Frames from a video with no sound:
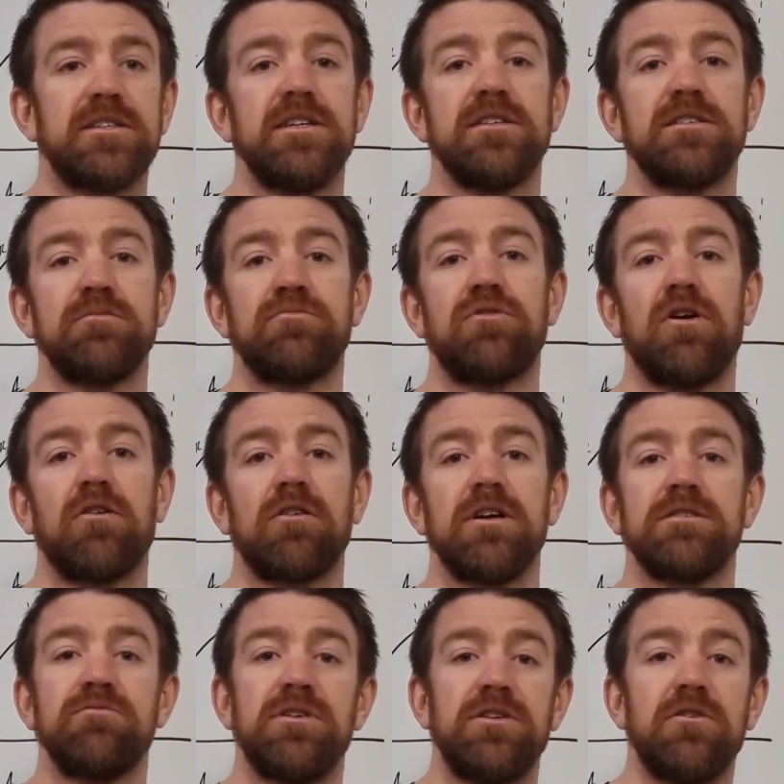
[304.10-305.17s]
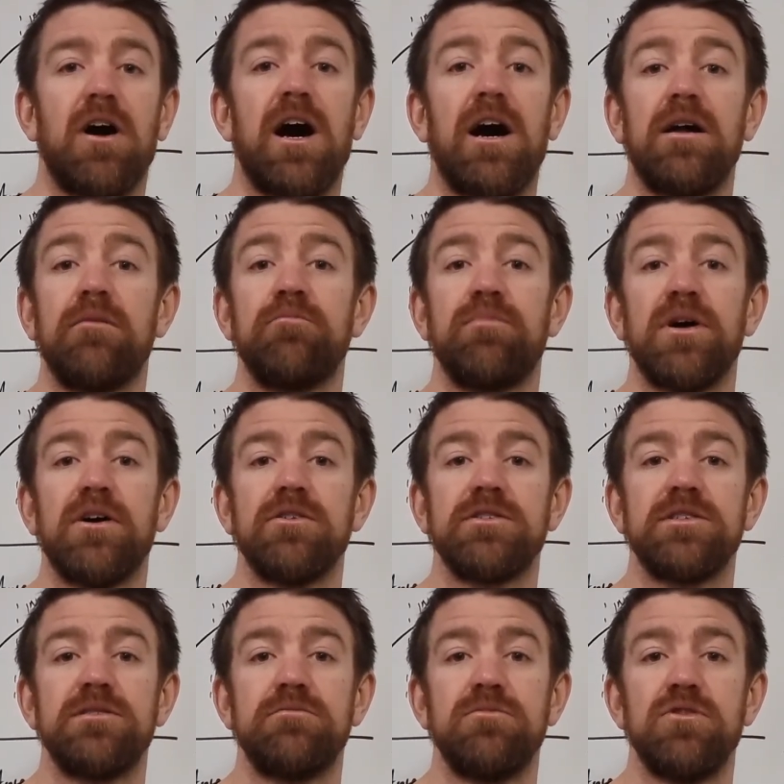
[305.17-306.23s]
to see some progress with your
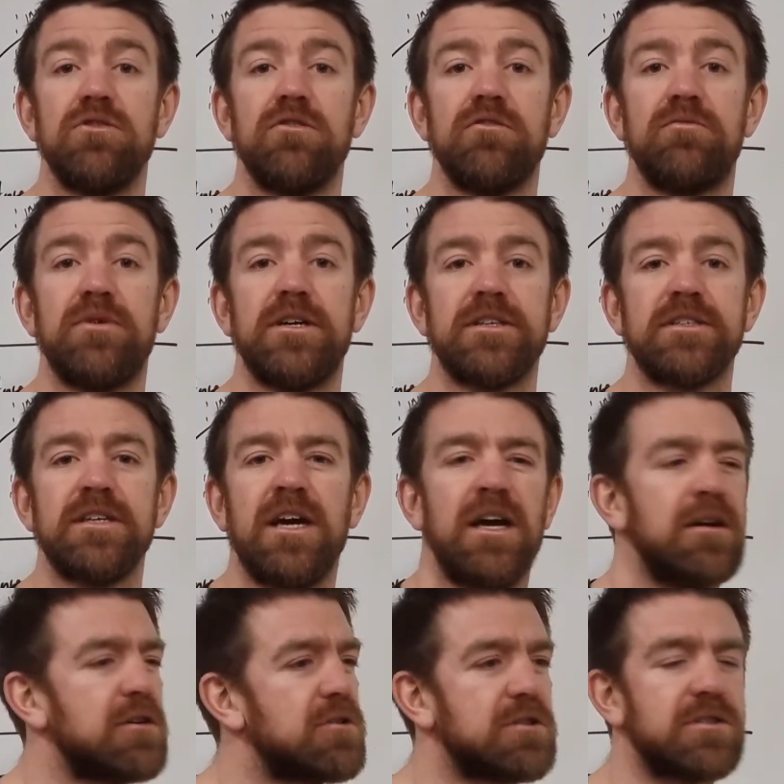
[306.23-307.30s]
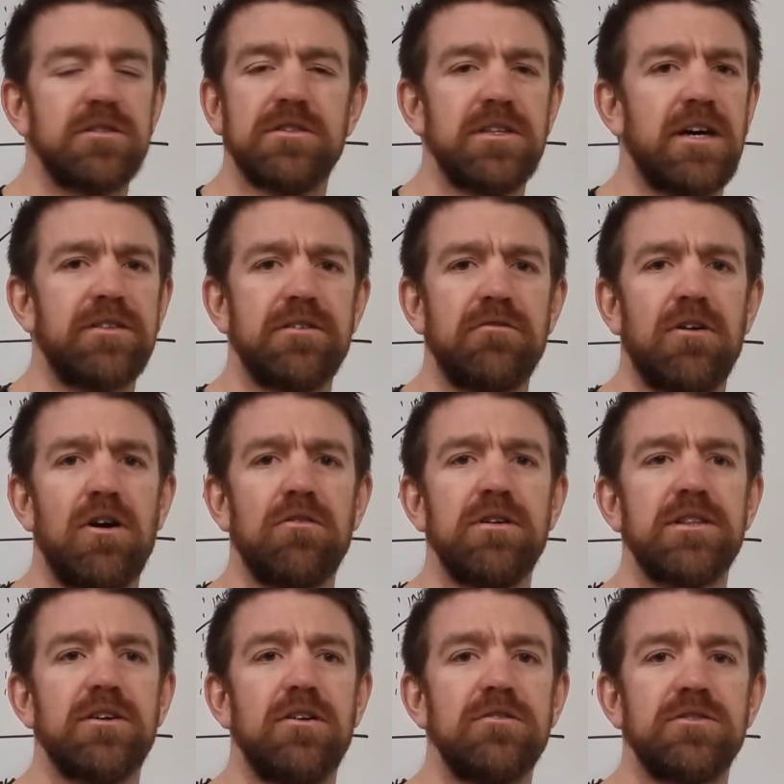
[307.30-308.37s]
unbelted movements. Because there's nothing wrong
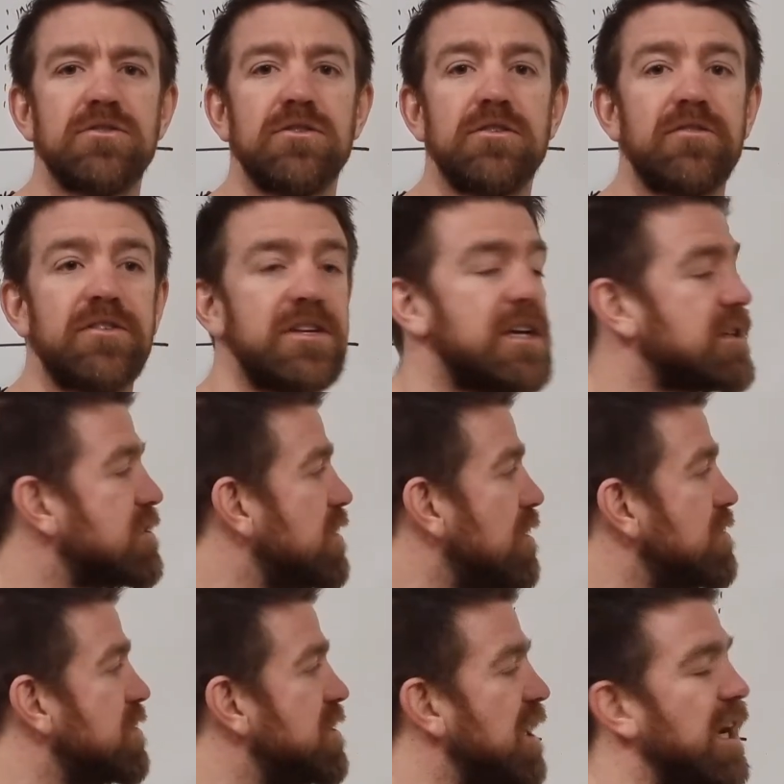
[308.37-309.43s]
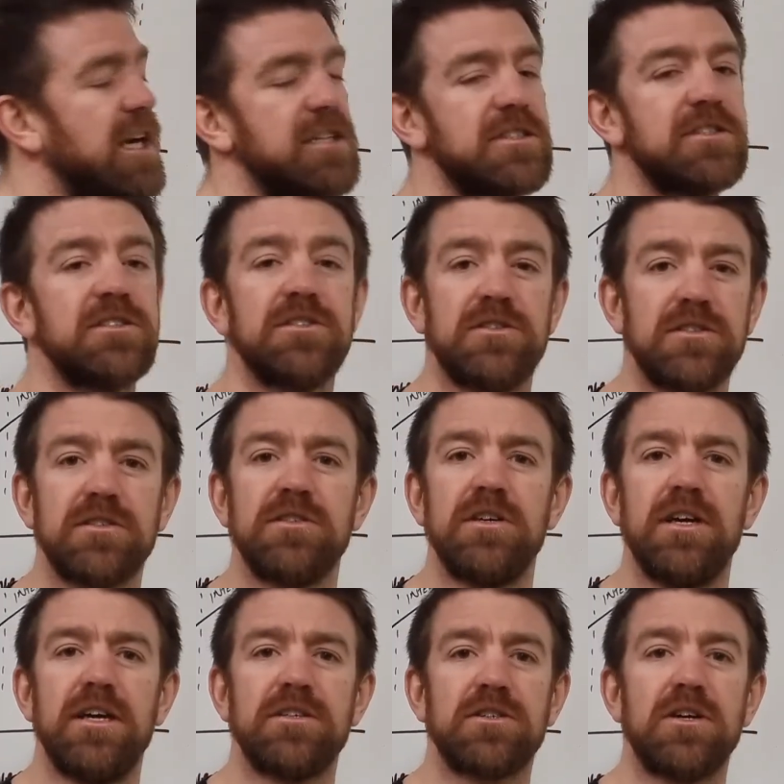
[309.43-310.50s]
with those sort of things, those changes.
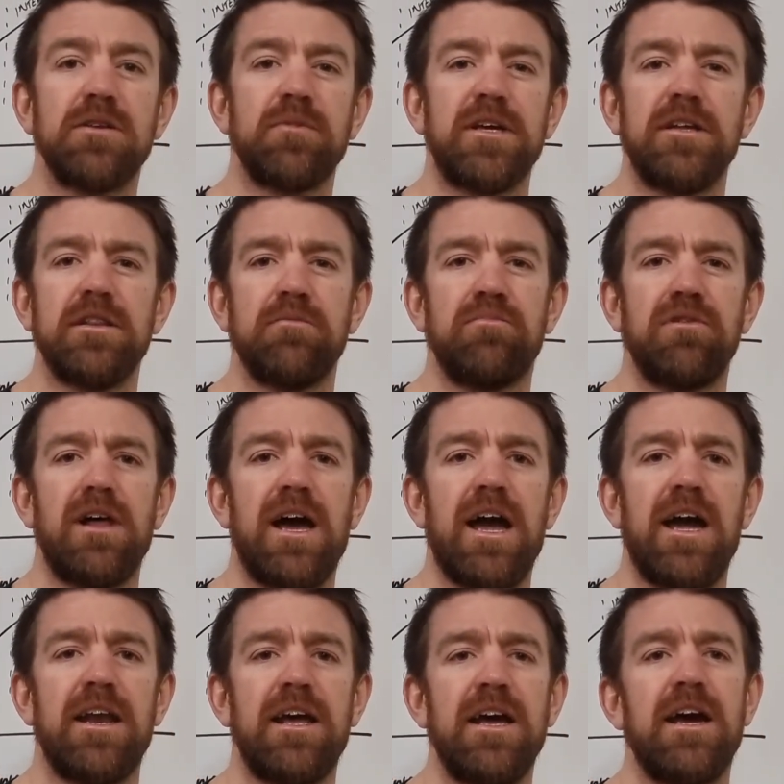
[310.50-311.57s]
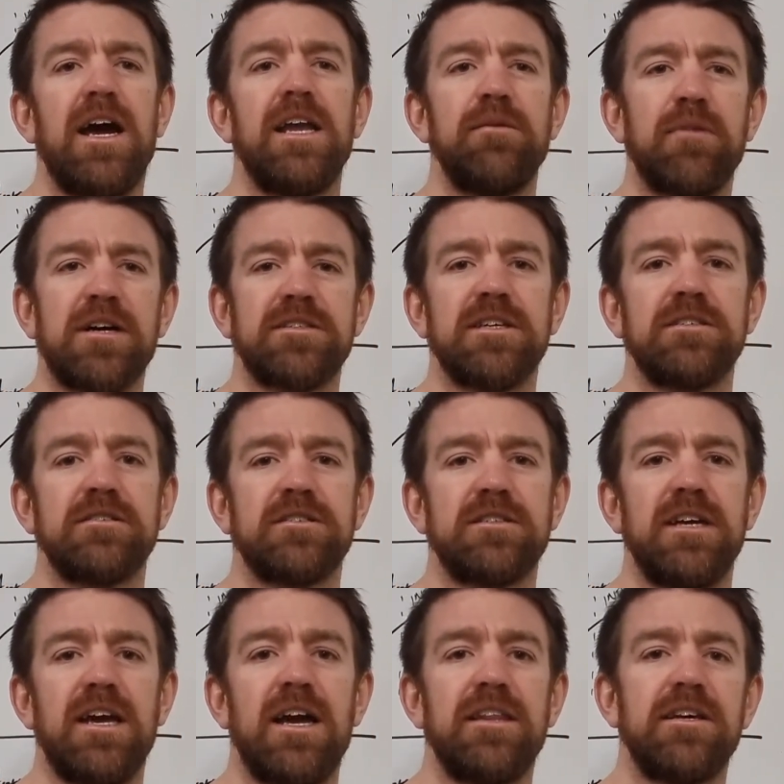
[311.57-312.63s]
It's got to be in the plan, and you must
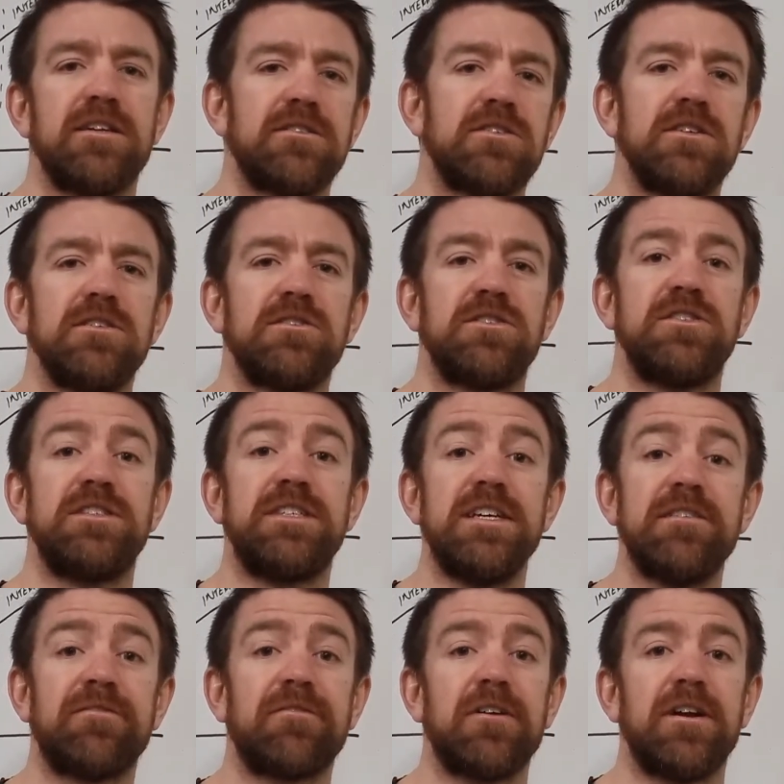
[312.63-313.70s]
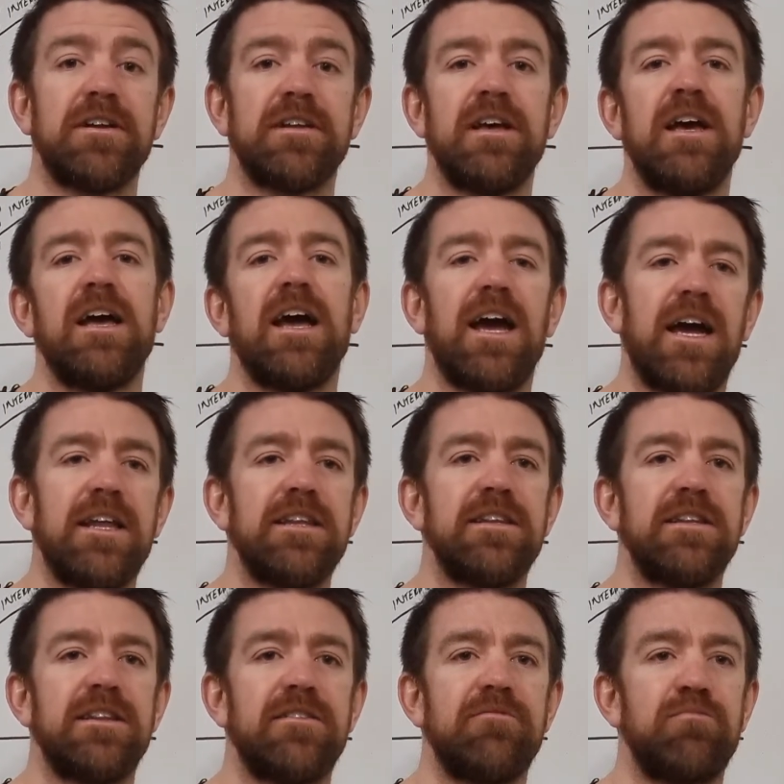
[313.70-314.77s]
understand that it's different. And
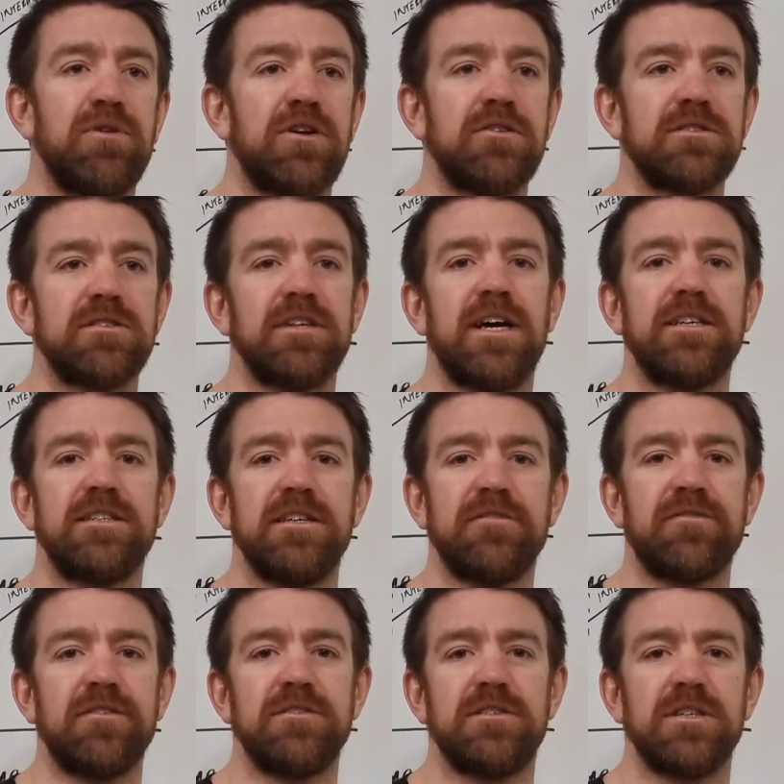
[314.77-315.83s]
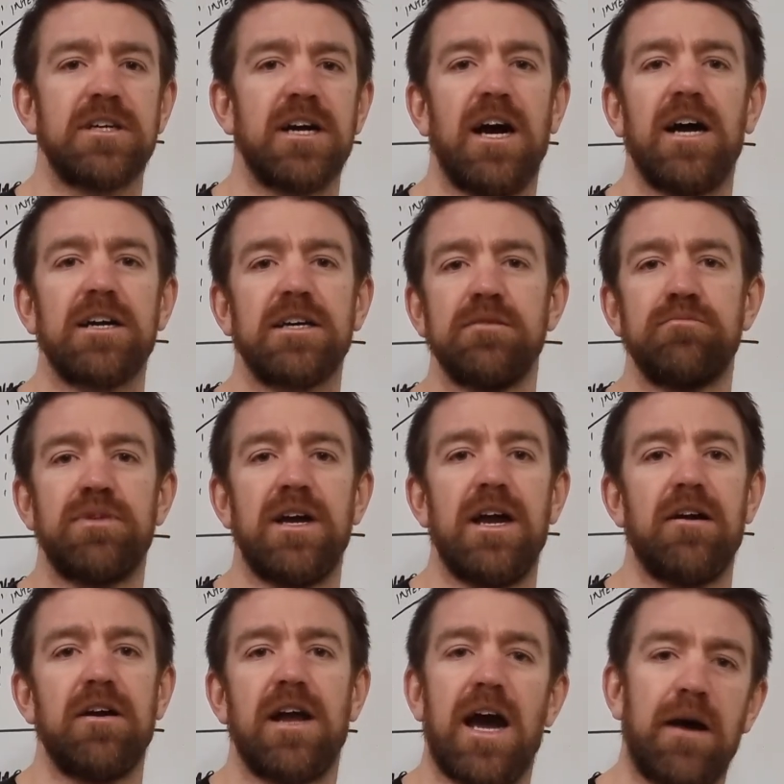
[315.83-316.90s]
because of that difference, you can't
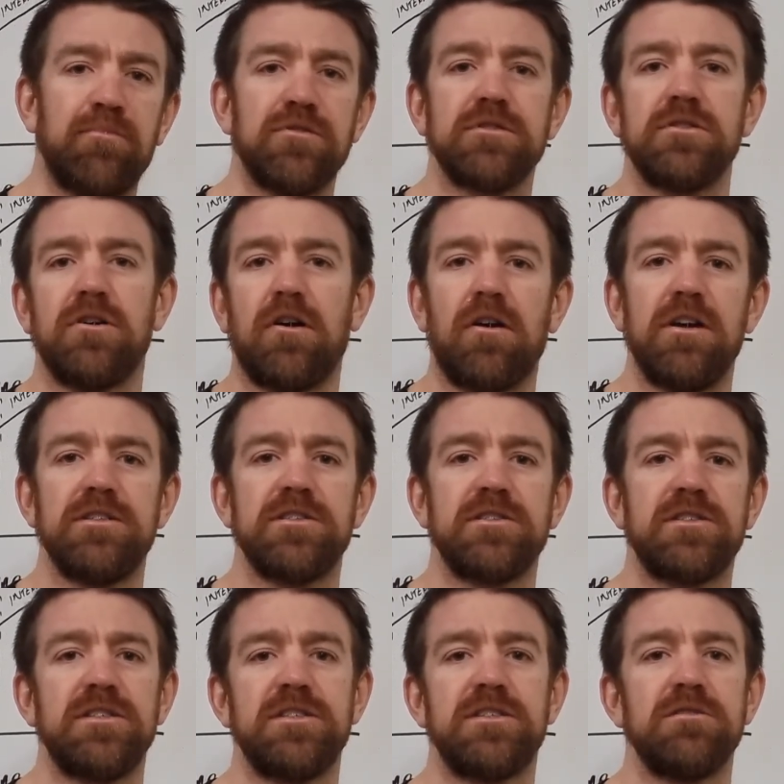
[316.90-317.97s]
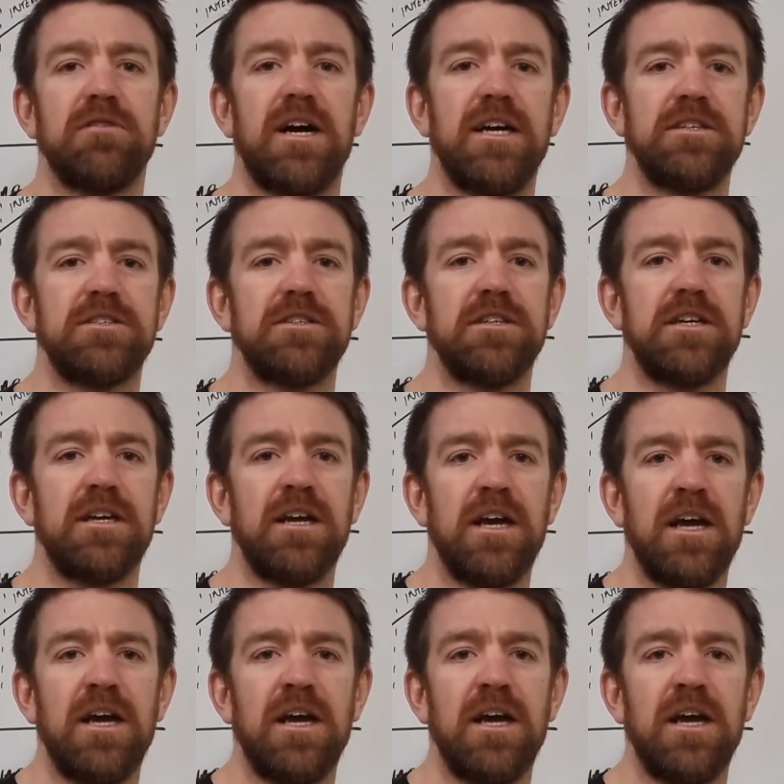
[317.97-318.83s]
compare it. Apples and oranges situation that,